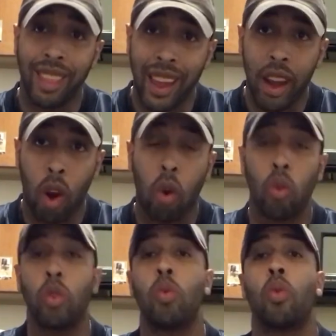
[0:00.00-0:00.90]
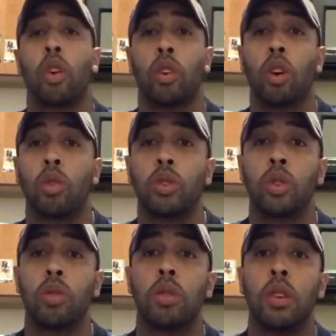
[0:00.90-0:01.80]
they are who you want to go
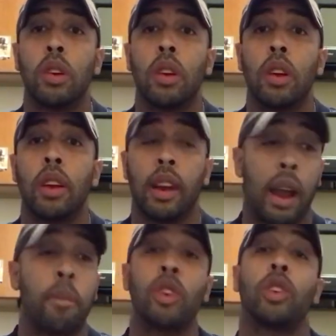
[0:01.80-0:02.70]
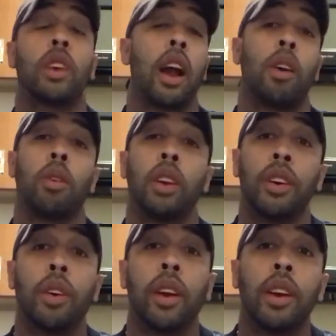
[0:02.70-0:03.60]
to. And I'm in Chicago,
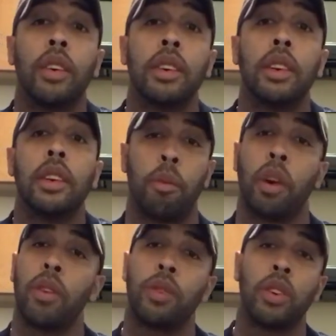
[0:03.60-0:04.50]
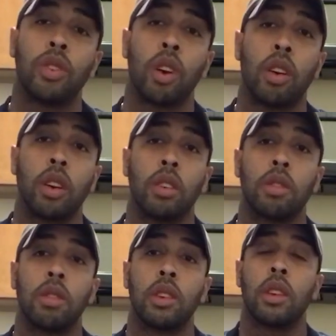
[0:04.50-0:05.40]
Illinois. I'm ready for this journey.
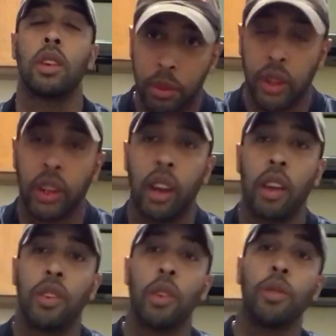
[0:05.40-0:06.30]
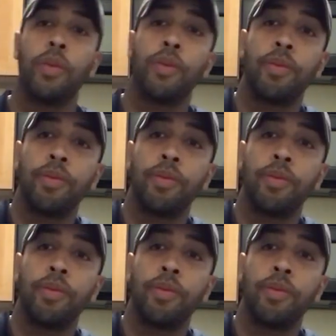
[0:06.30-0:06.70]
See you guys soon.